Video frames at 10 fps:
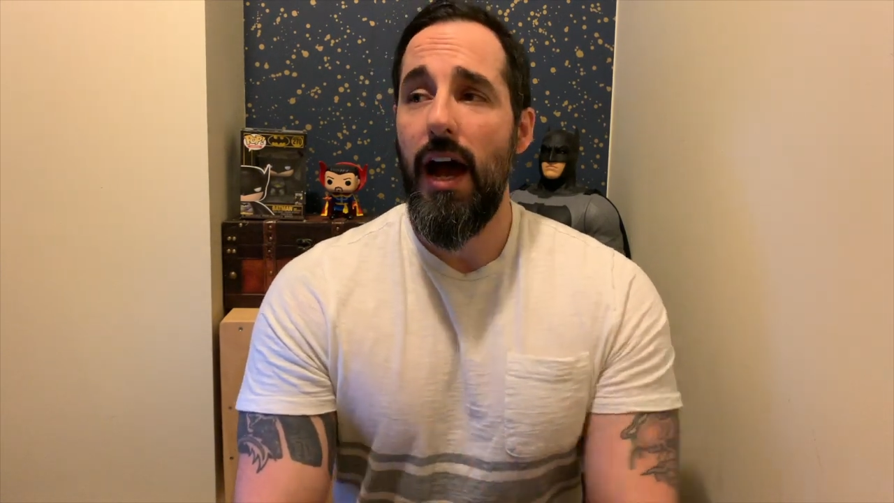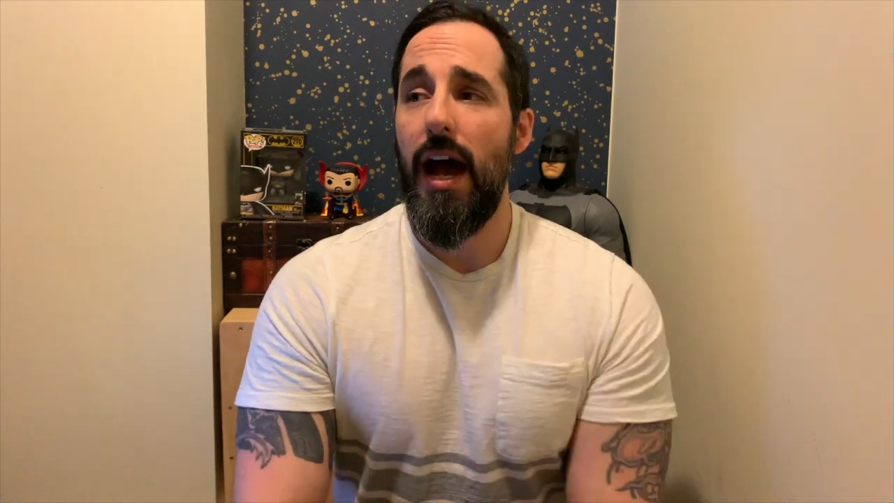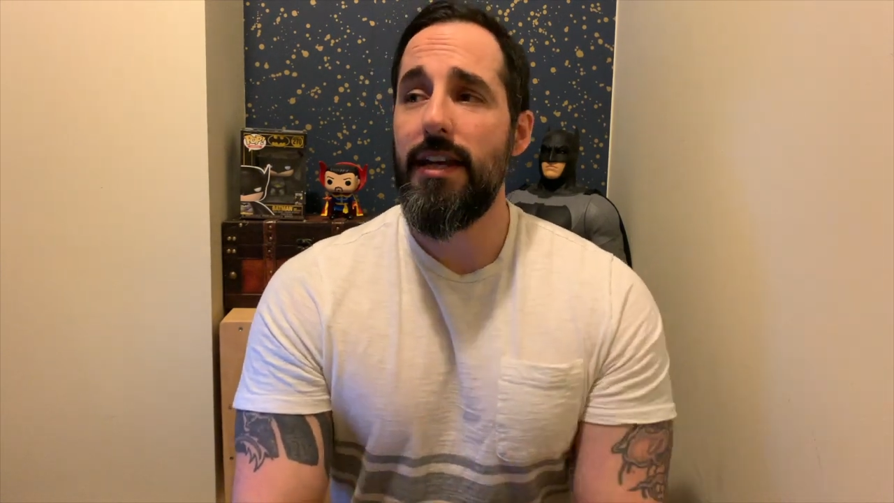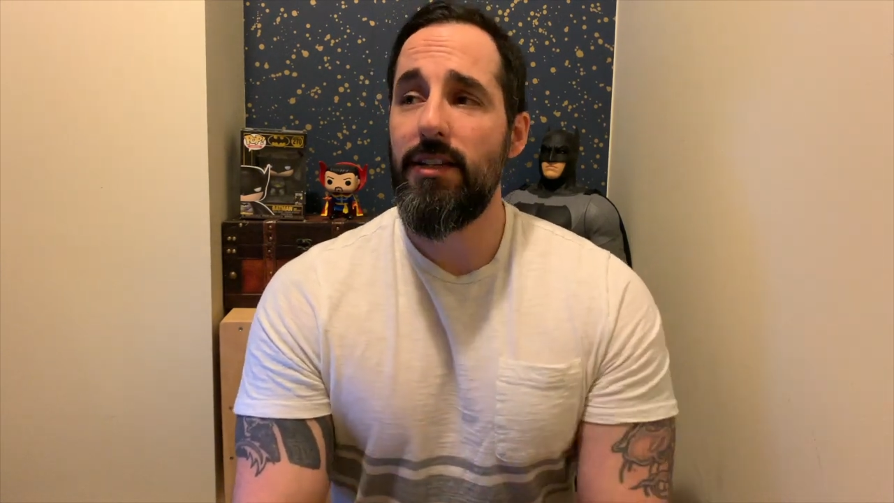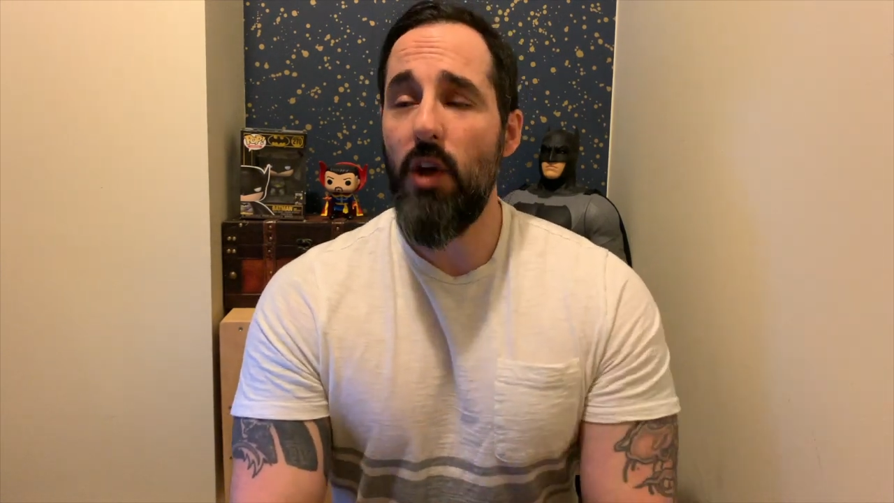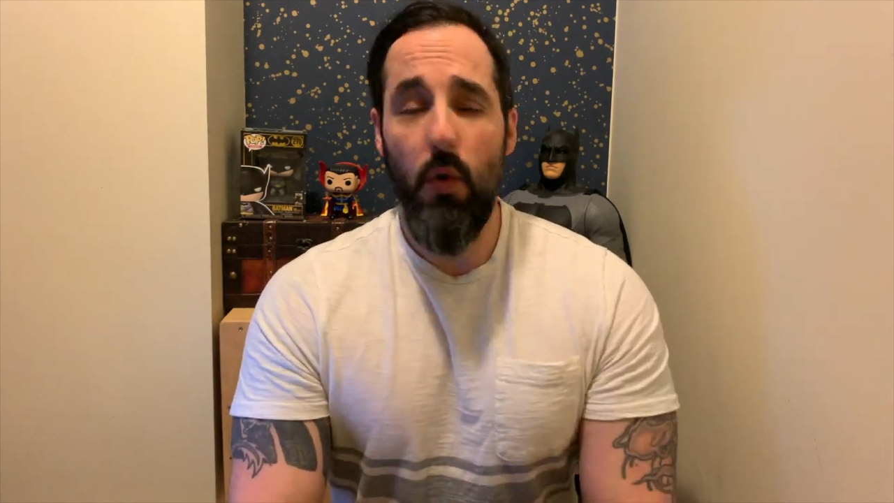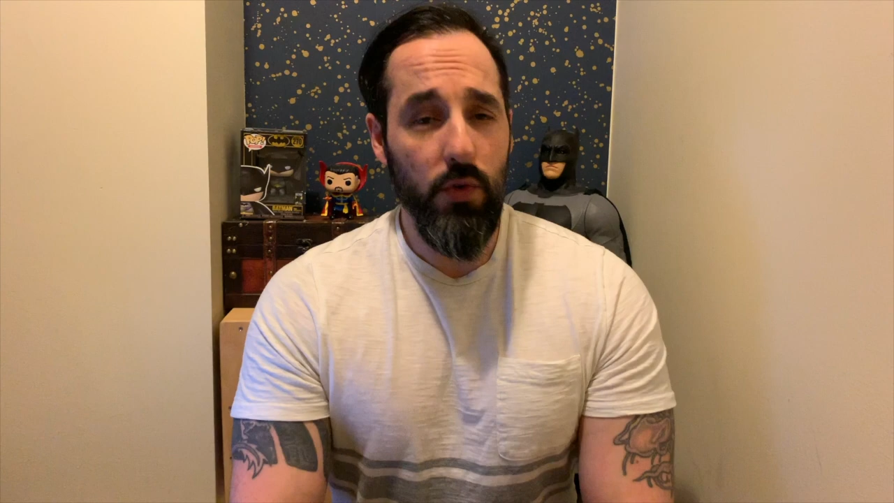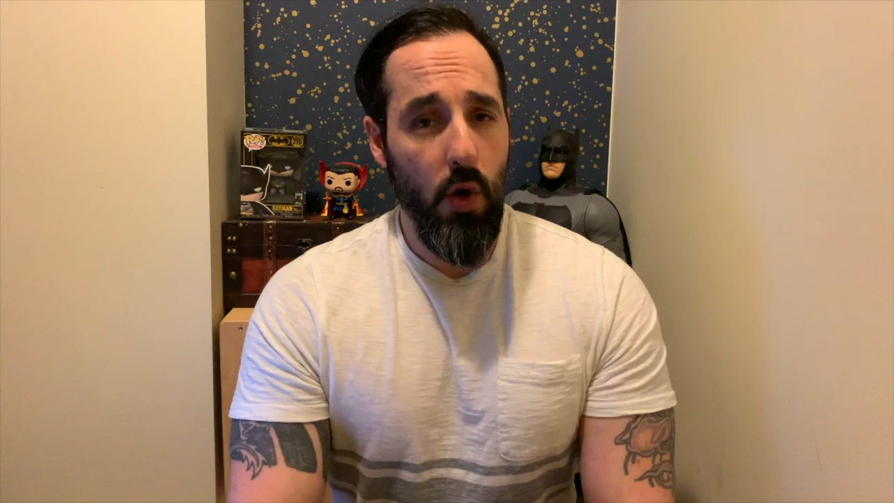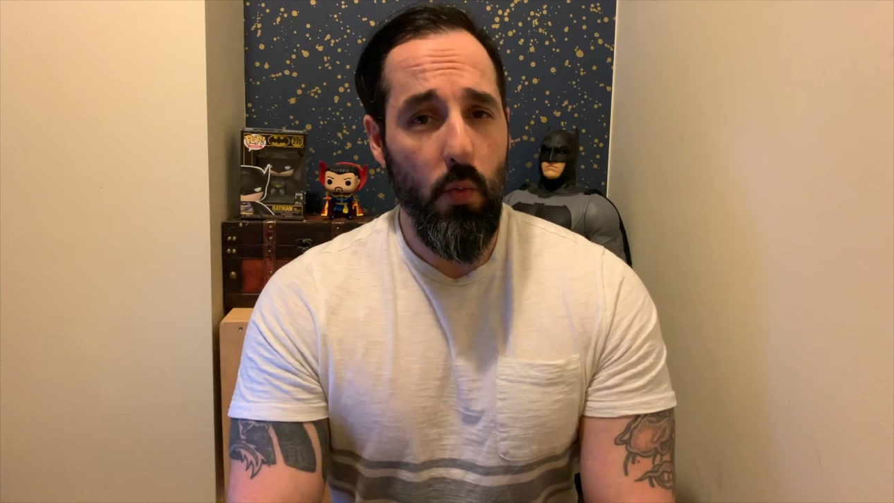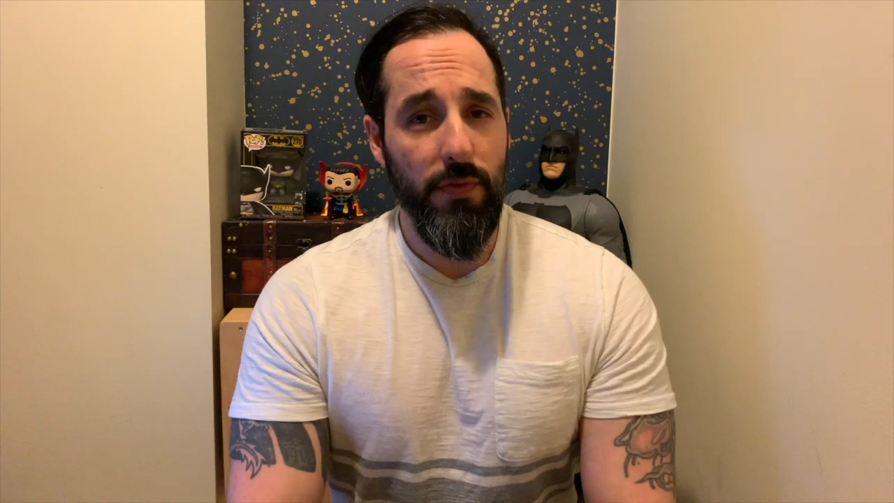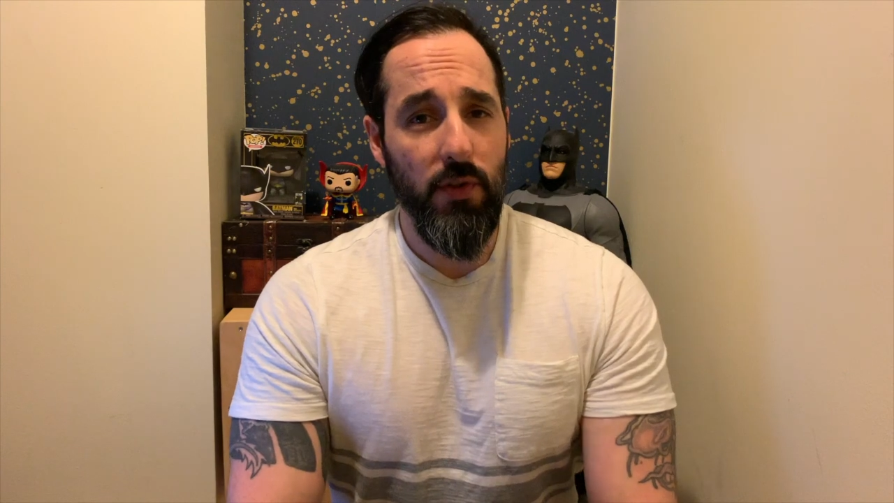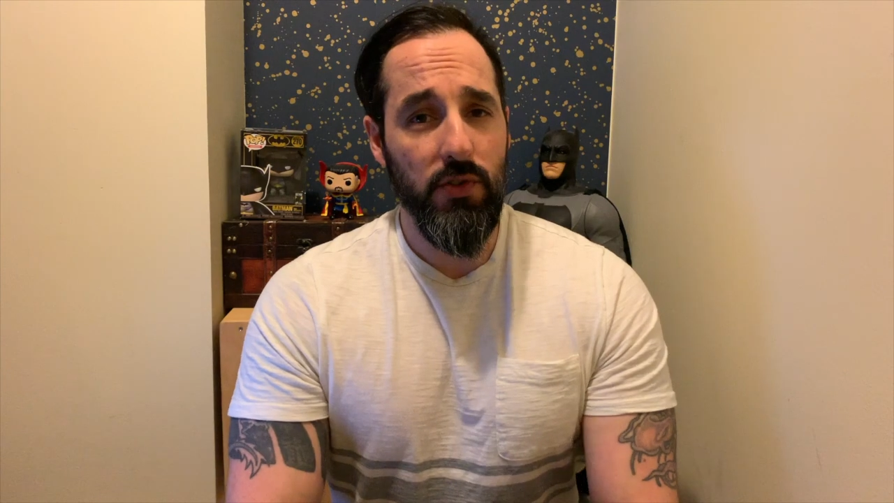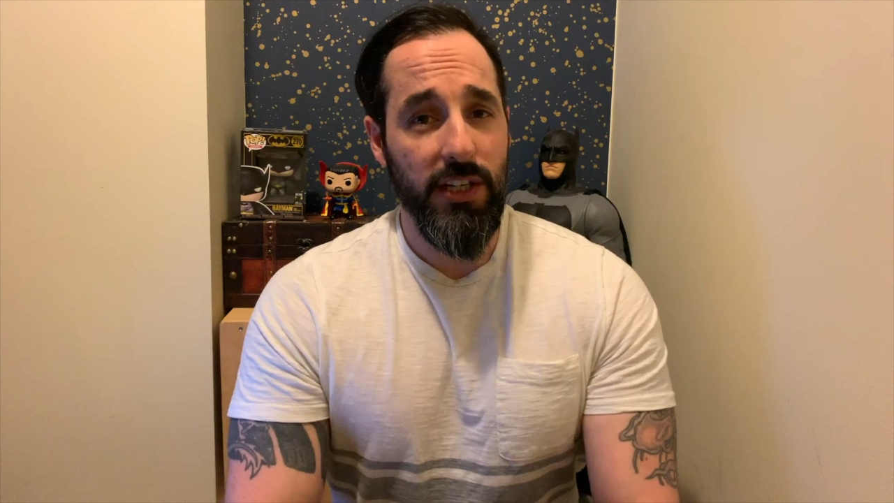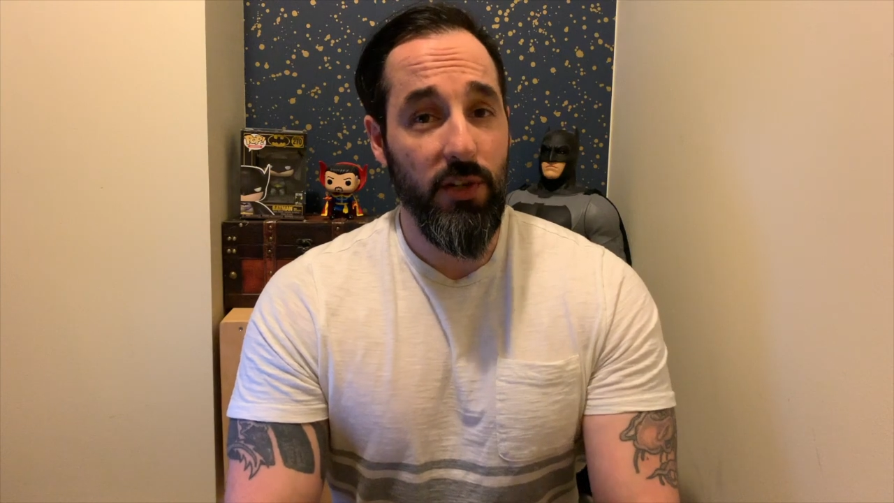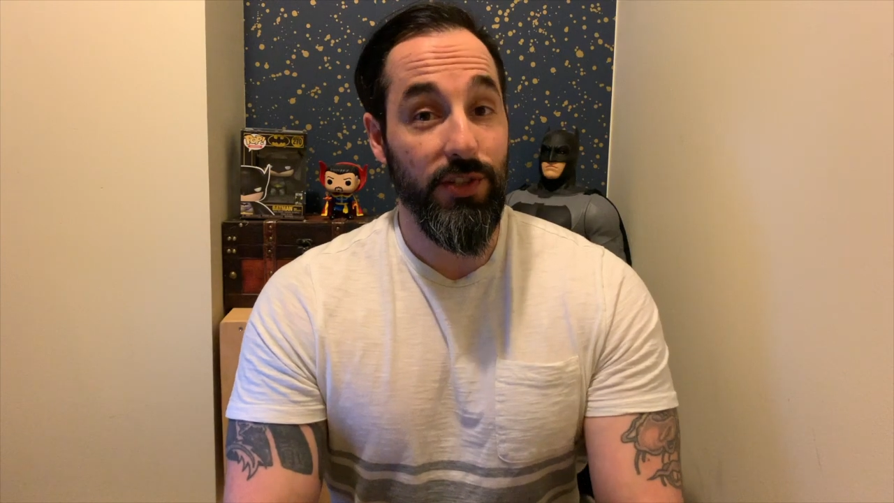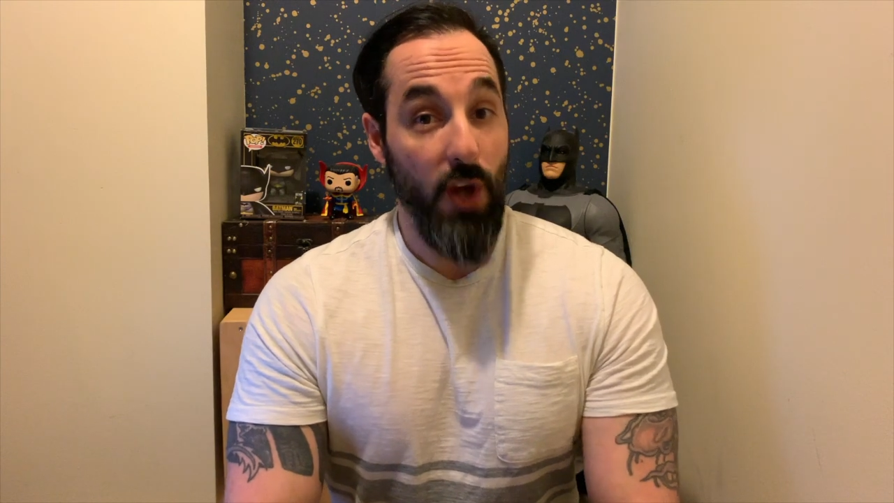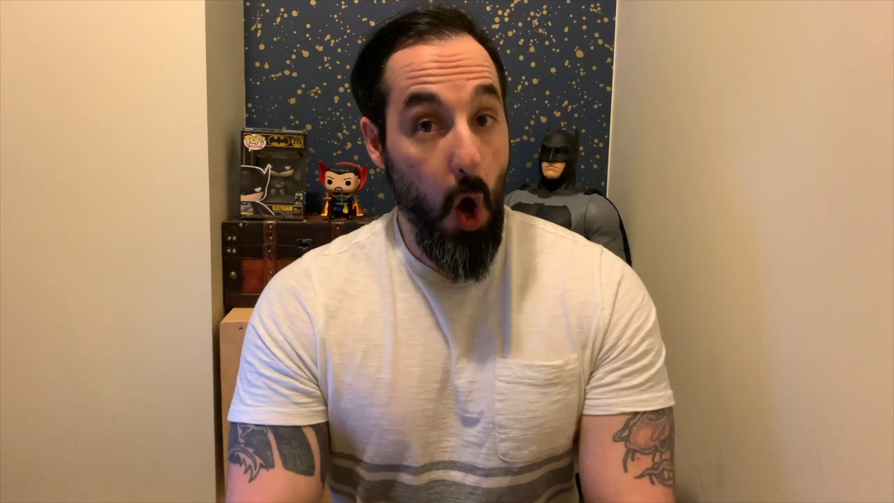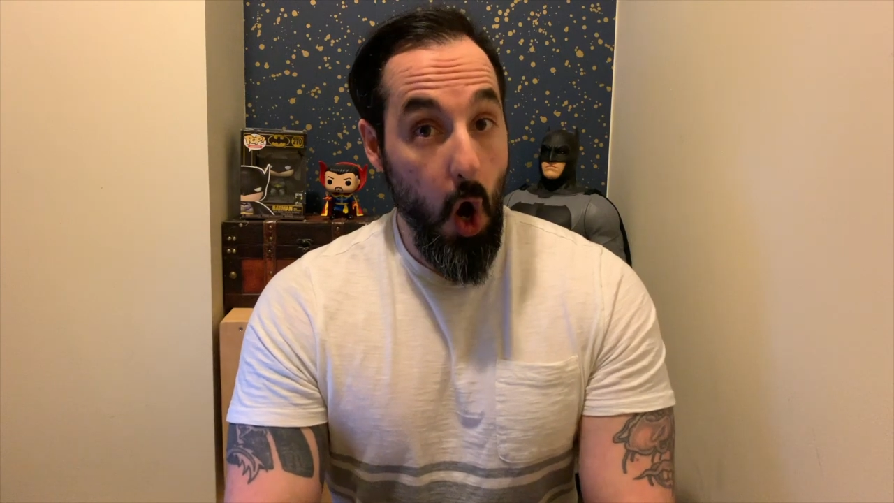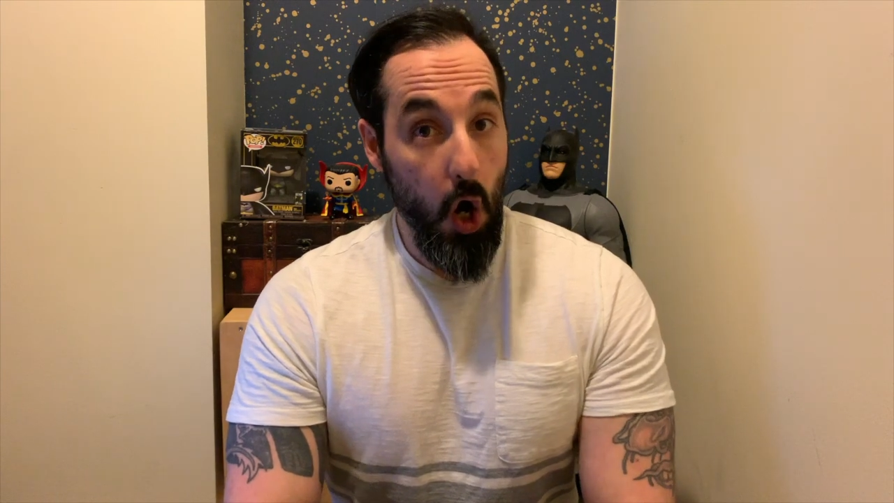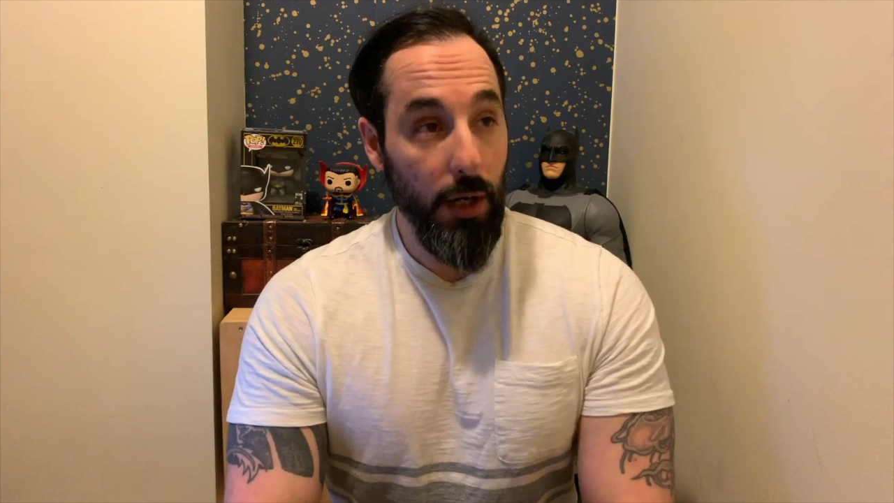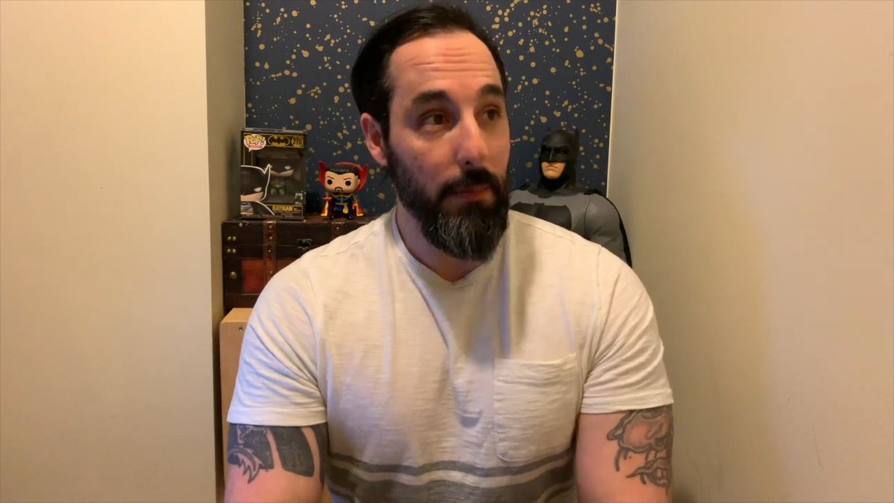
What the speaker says: I don't know what those secrets are.